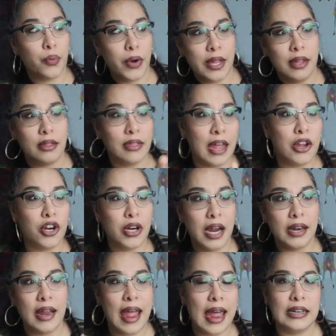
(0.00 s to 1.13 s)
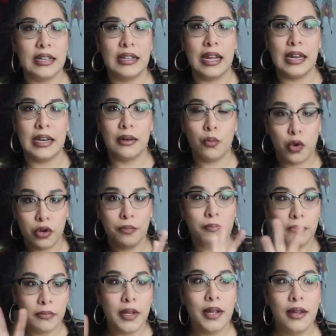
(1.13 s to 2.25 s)
The way that you're kind of handling, well,
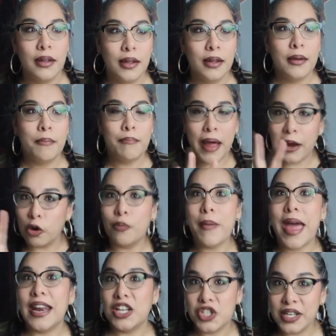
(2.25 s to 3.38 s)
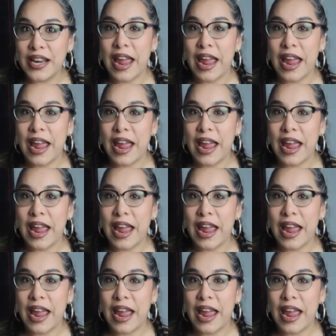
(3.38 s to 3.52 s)
micromanaging